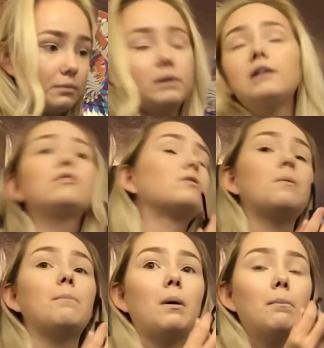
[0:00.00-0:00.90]
Please
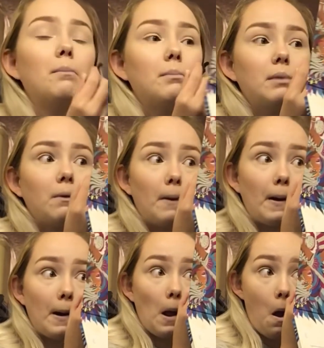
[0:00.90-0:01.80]
don't bump me
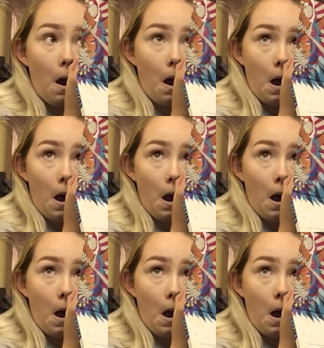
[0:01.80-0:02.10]
right now.